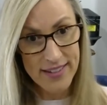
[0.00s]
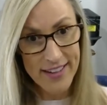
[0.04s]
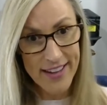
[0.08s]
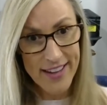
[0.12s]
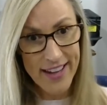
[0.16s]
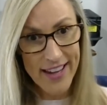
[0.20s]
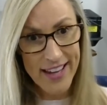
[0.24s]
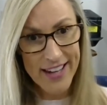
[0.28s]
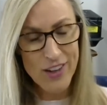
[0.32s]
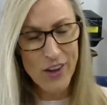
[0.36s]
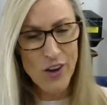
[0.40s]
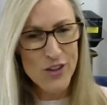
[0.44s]

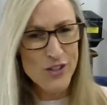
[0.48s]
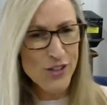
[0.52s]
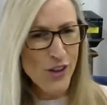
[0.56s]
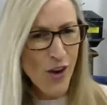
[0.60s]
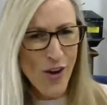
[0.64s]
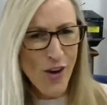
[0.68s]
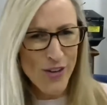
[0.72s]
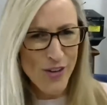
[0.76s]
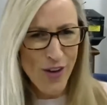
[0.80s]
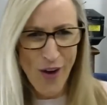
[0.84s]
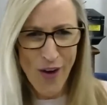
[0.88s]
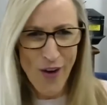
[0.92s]
And he goes,
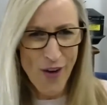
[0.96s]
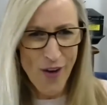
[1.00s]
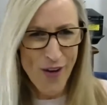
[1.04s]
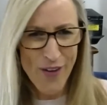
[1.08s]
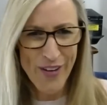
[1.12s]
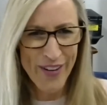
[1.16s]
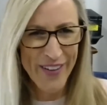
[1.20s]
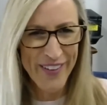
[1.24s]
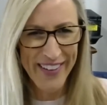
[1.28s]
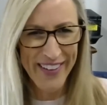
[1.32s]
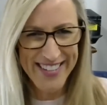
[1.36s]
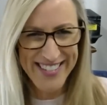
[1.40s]
oh, no,
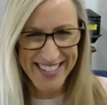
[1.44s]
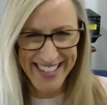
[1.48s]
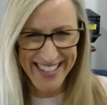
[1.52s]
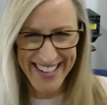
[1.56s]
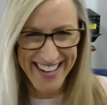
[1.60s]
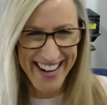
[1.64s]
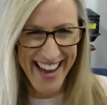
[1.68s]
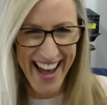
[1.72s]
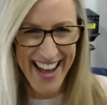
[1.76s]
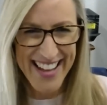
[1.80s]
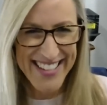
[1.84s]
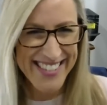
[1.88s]
I
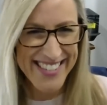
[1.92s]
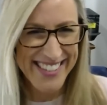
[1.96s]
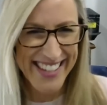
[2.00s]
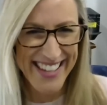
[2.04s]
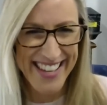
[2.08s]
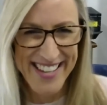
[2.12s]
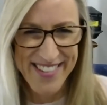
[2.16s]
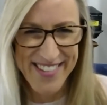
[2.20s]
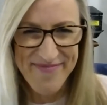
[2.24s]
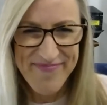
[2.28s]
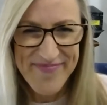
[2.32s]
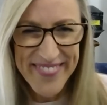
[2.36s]
didn't ask
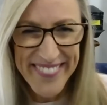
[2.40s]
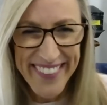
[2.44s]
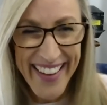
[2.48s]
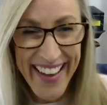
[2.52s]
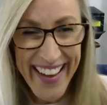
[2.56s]
him.